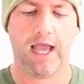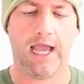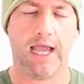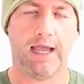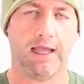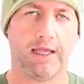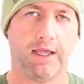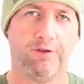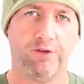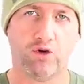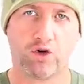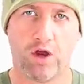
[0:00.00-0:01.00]

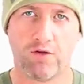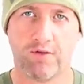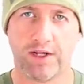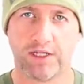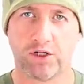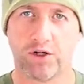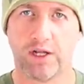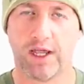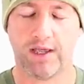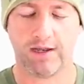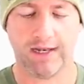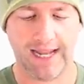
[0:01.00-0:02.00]
If you try and run this on
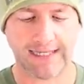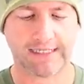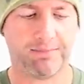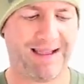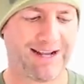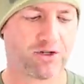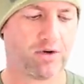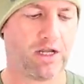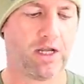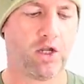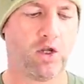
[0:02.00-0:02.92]
a lesser battery,